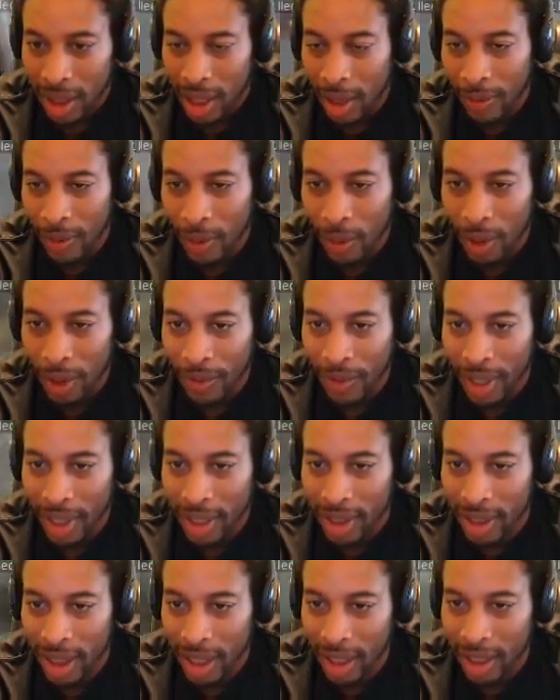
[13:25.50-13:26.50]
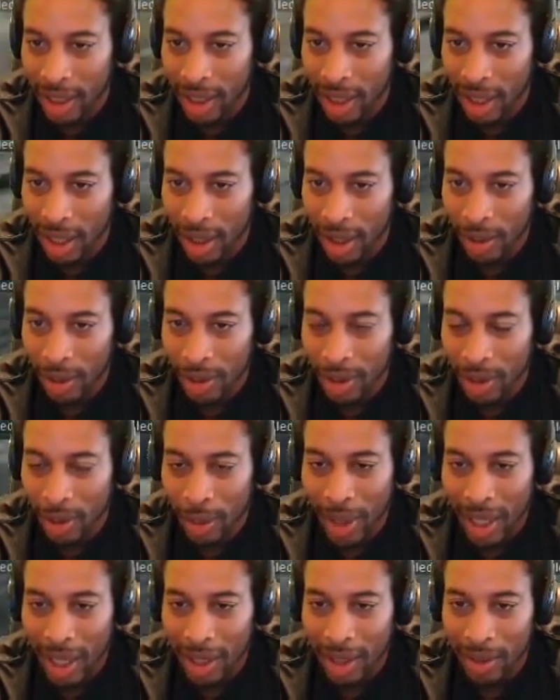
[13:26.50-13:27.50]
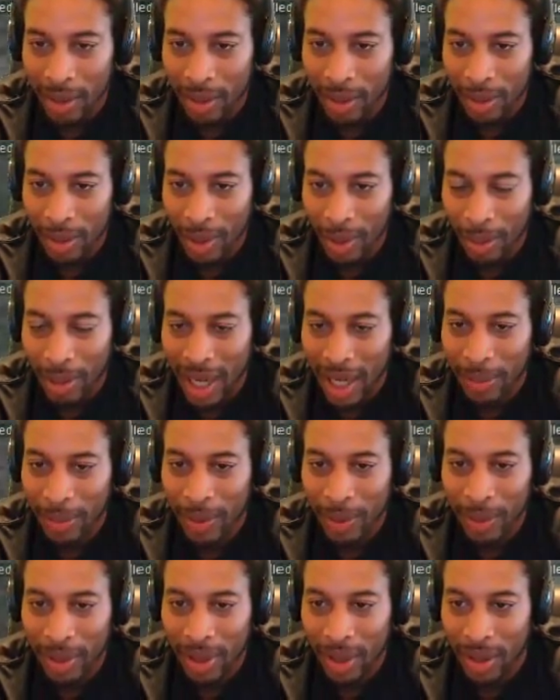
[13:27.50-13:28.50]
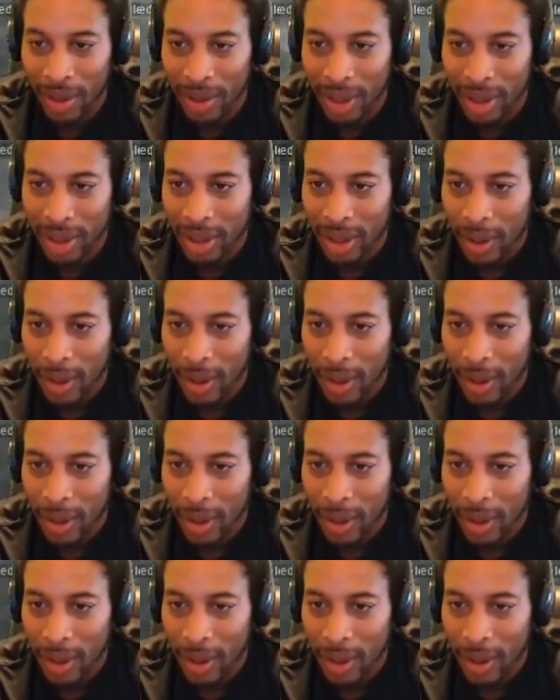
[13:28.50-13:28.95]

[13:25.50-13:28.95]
if it weren't for the chicken, hey, no, nobody. would sure Black people on this